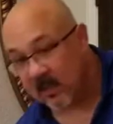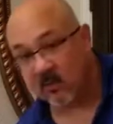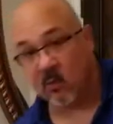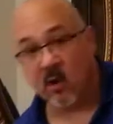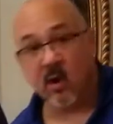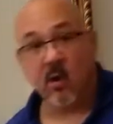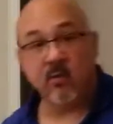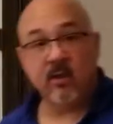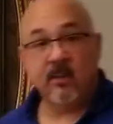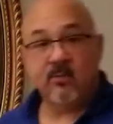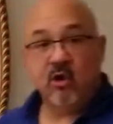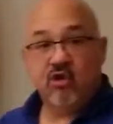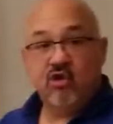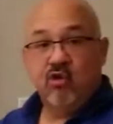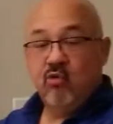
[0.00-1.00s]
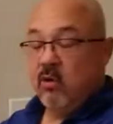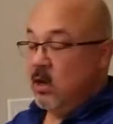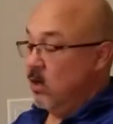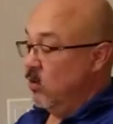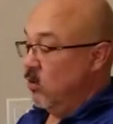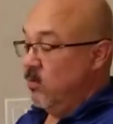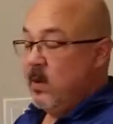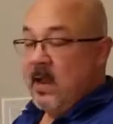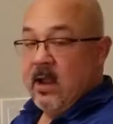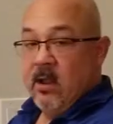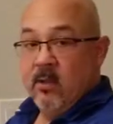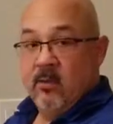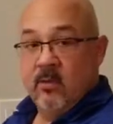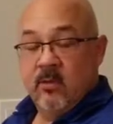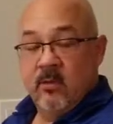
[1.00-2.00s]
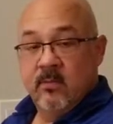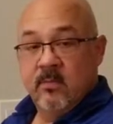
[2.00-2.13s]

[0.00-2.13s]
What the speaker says: one goes up to 200 pounds.